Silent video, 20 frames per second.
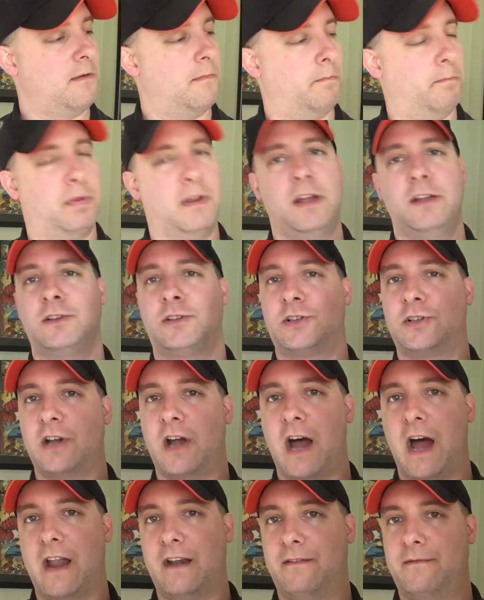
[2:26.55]

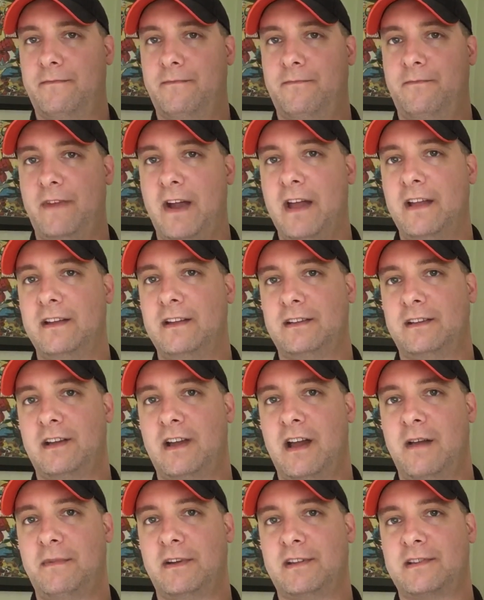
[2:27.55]
Bloodshot. Valiant
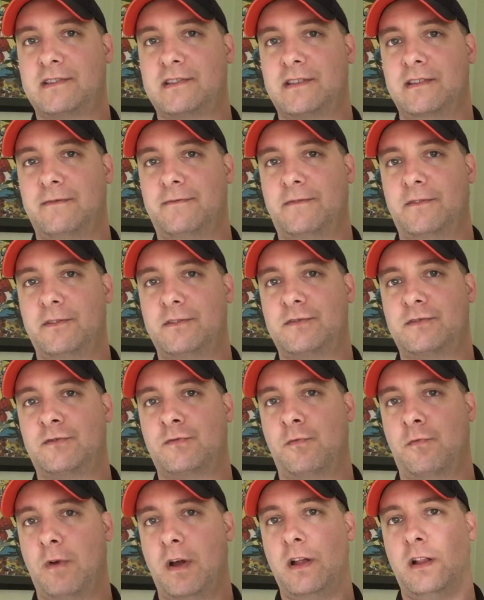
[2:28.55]
Comics, the first
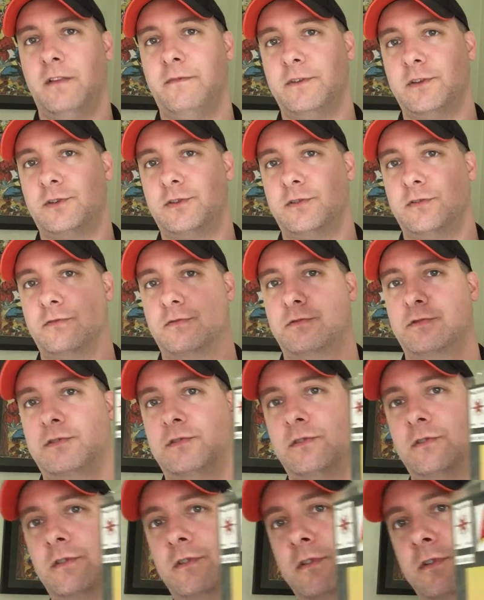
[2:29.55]
12
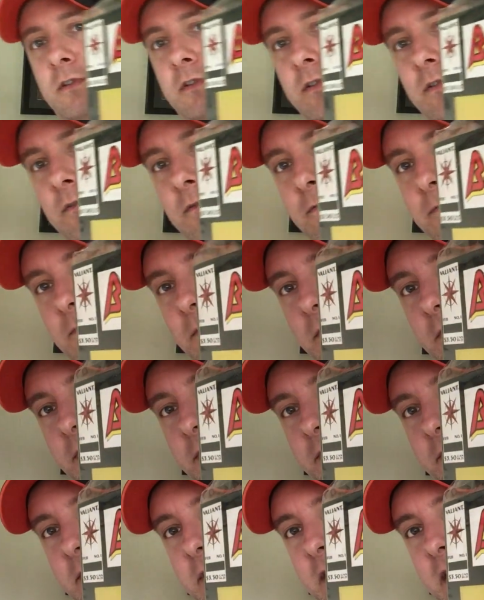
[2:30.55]
issues for
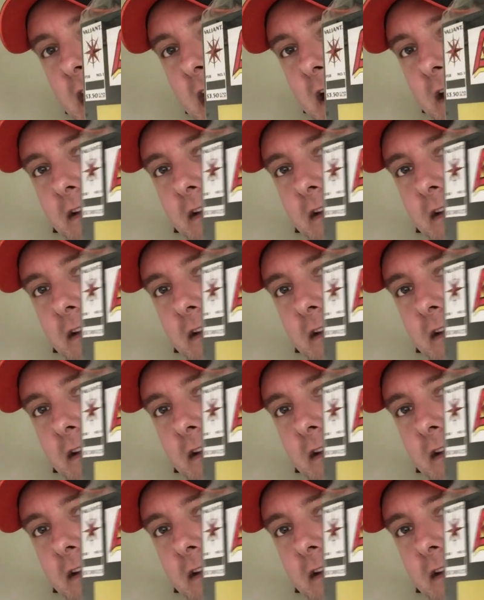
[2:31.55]
$3.